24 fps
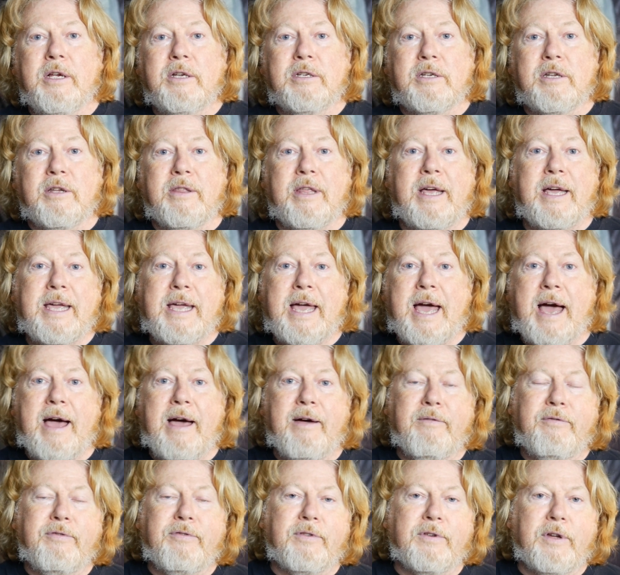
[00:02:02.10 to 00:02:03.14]
so they
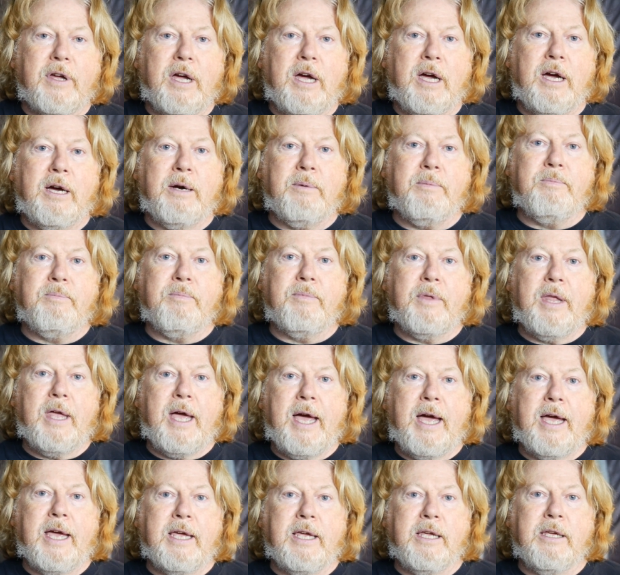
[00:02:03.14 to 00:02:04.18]
have
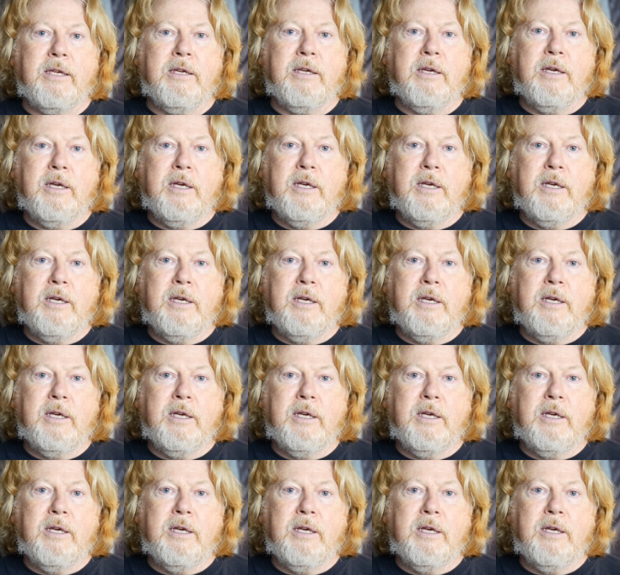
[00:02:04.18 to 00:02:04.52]
a